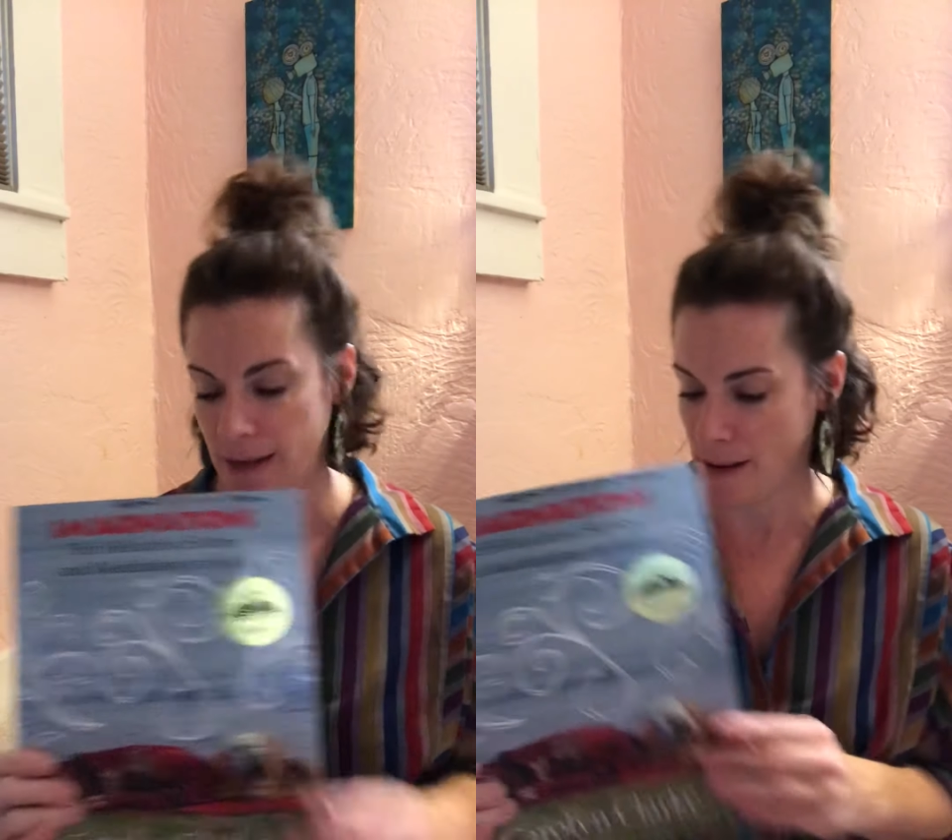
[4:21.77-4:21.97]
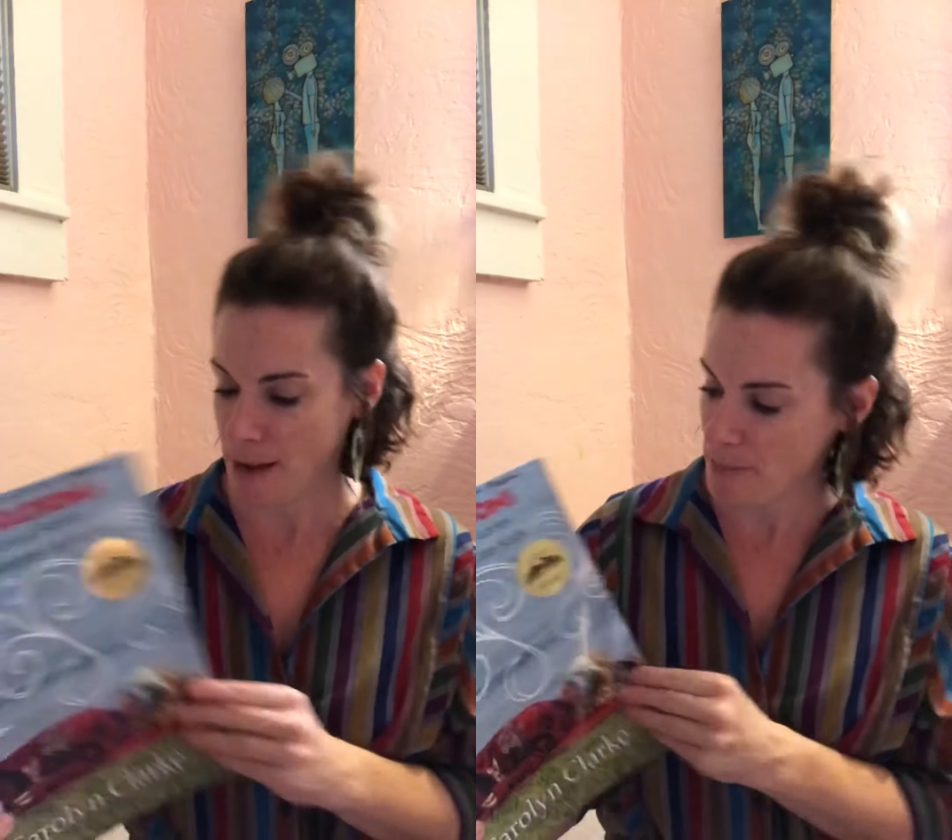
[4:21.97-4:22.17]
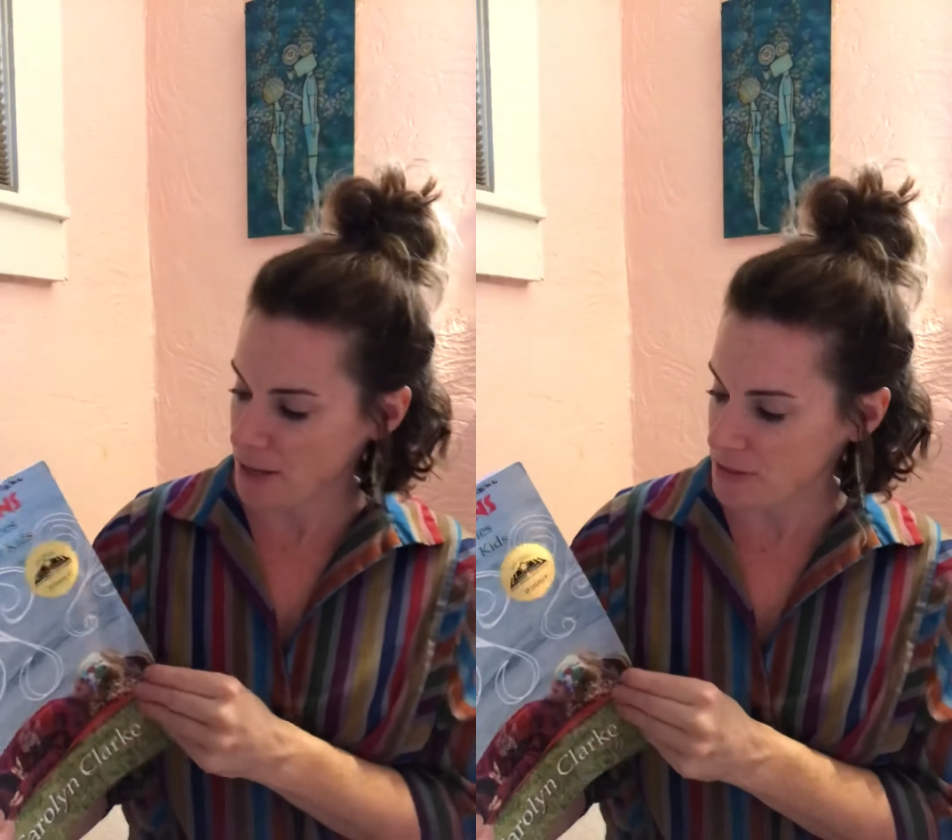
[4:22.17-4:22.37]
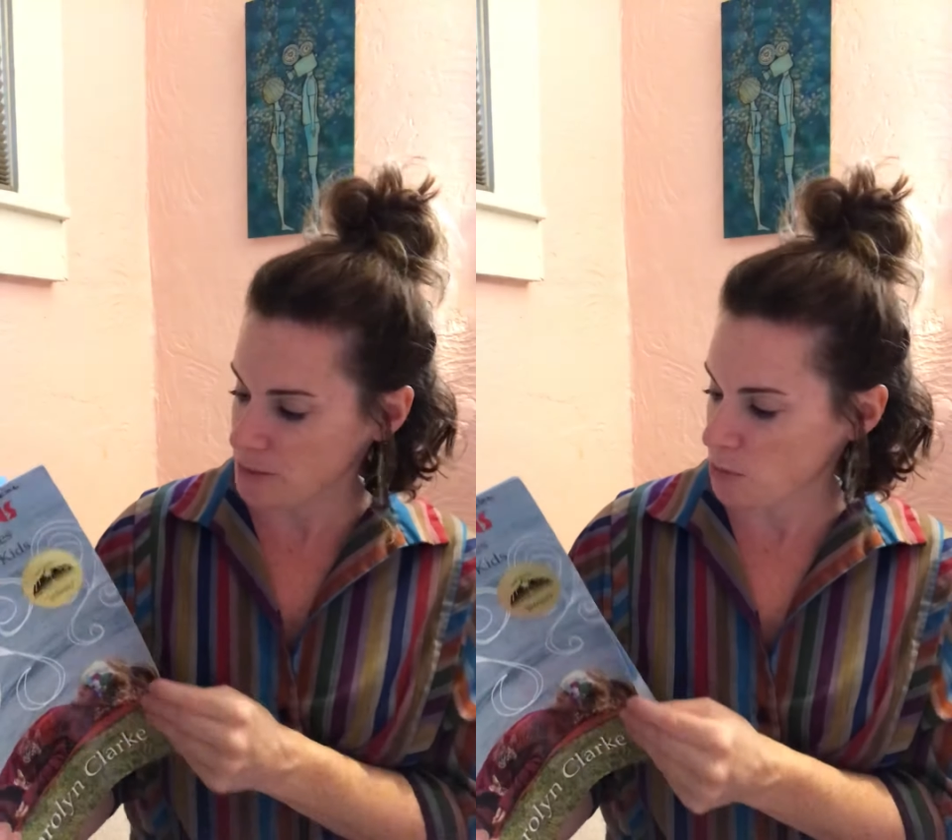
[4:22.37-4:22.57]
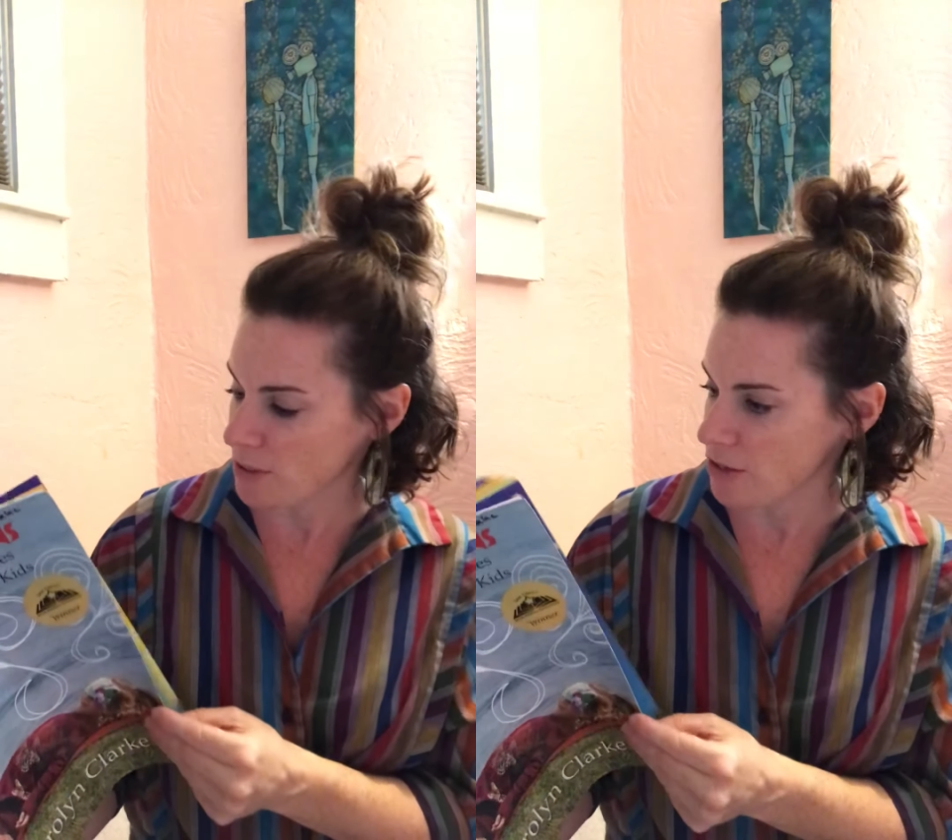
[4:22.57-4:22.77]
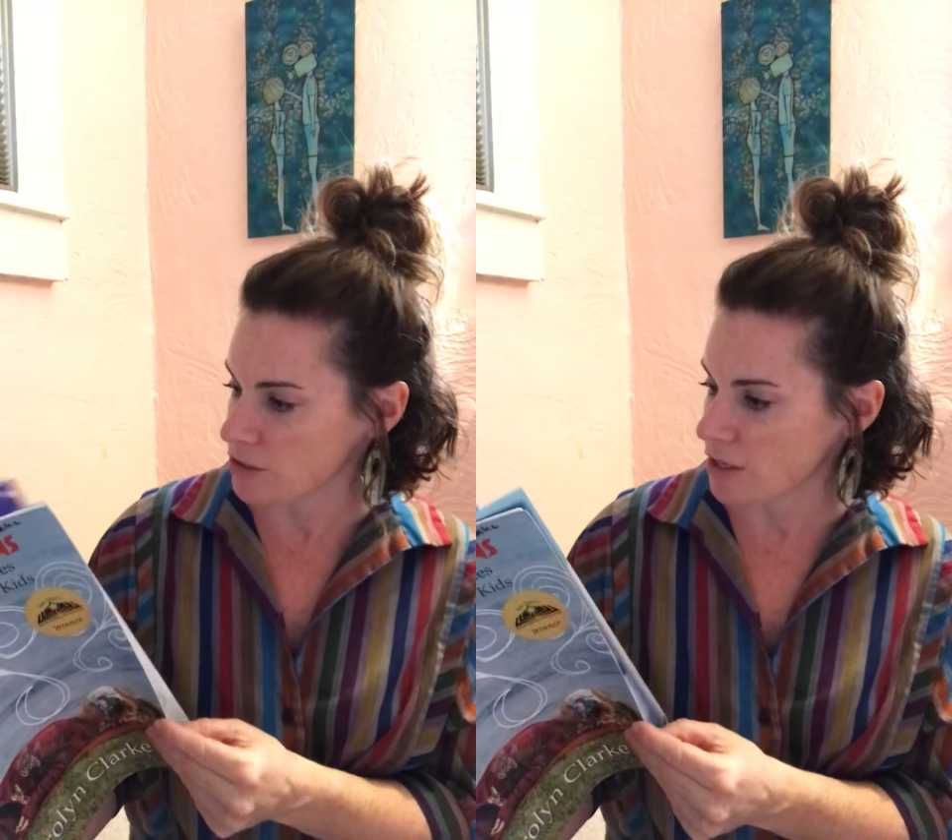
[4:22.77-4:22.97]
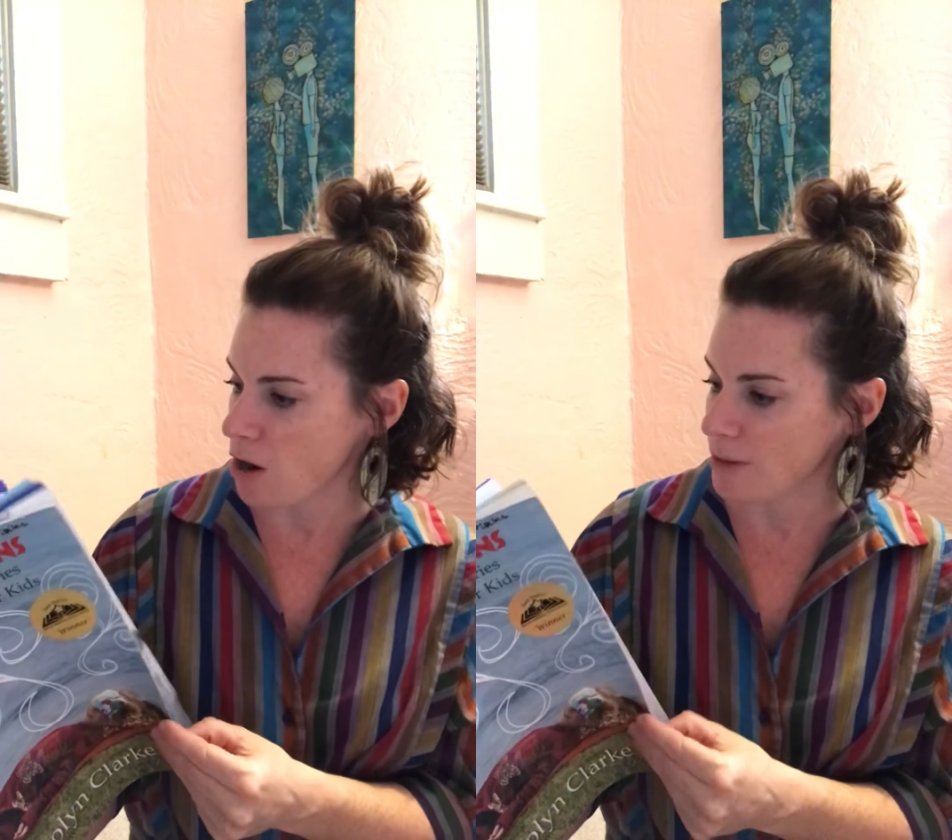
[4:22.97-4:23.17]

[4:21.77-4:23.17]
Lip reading: I bought this book years ago